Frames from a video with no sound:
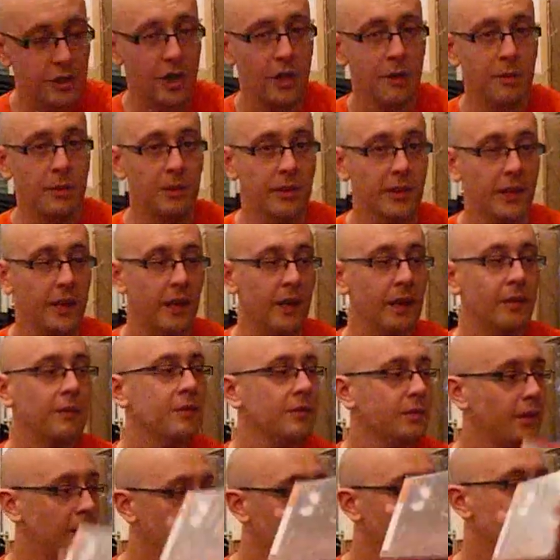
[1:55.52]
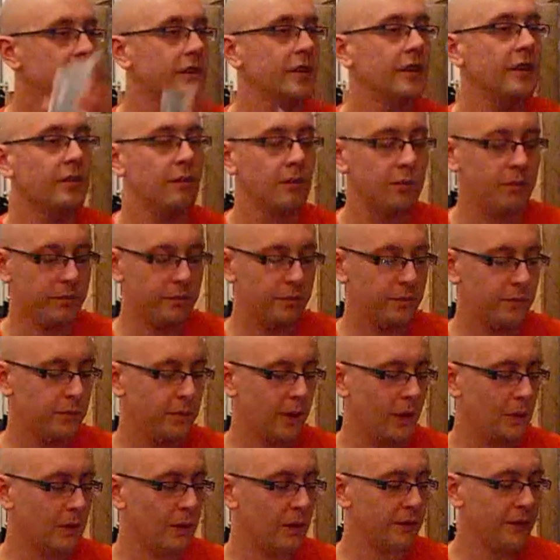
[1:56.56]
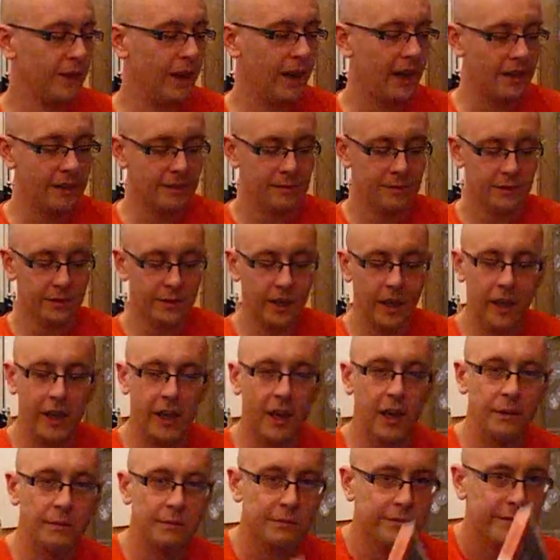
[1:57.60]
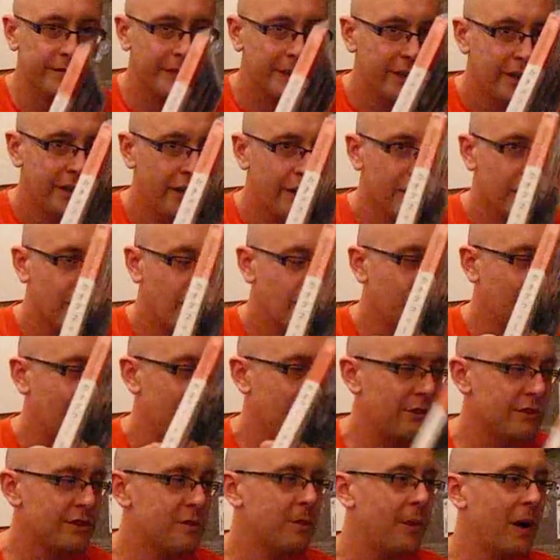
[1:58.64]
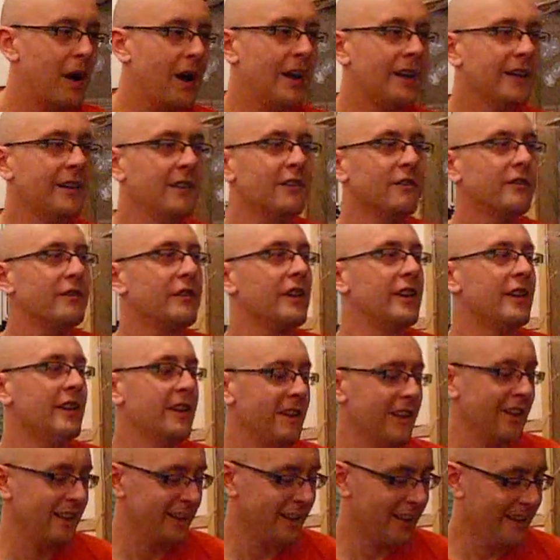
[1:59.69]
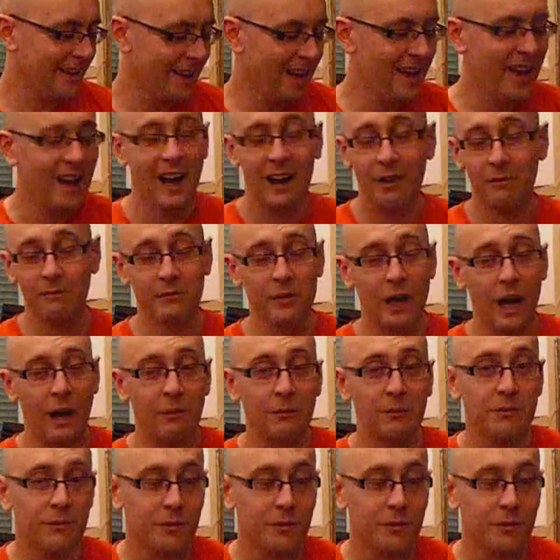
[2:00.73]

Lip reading: enjoyable game and well worth getting. Complete with spine. I'm